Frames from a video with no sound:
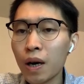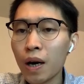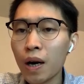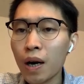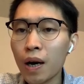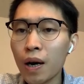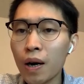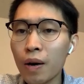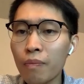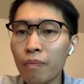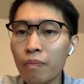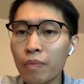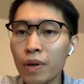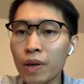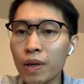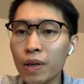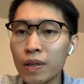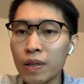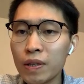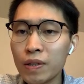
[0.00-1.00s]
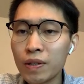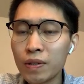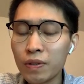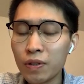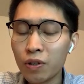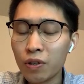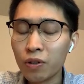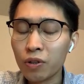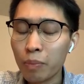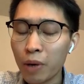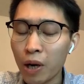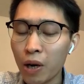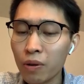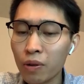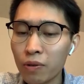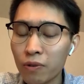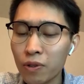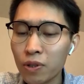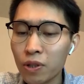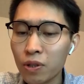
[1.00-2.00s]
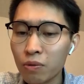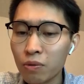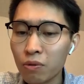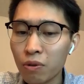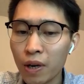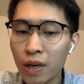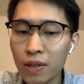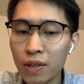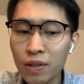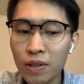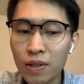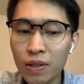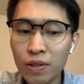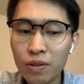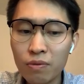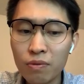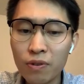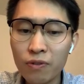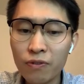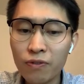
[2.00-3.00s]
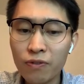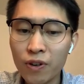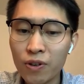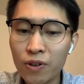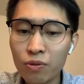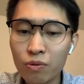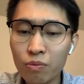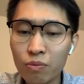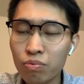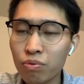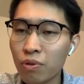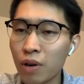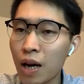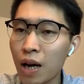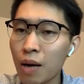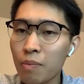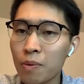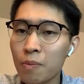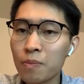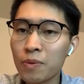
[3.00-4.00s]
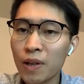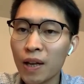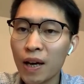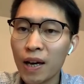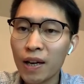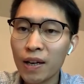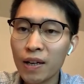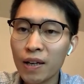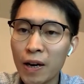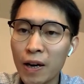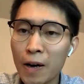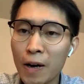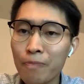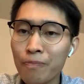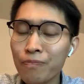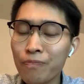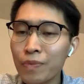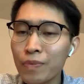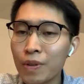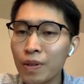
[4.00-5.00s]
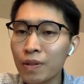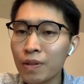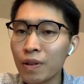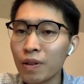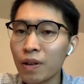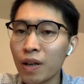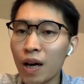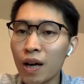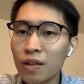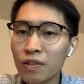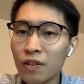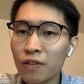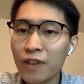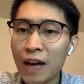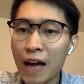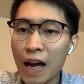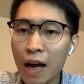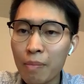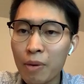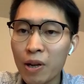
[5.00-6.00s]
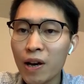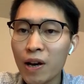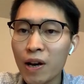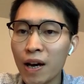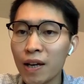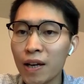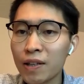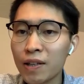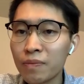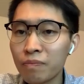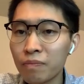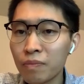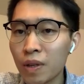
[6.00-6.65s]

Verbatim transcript: Um, it is, you know, the biodiversity crisis refers to problems like um, the loss of habitat,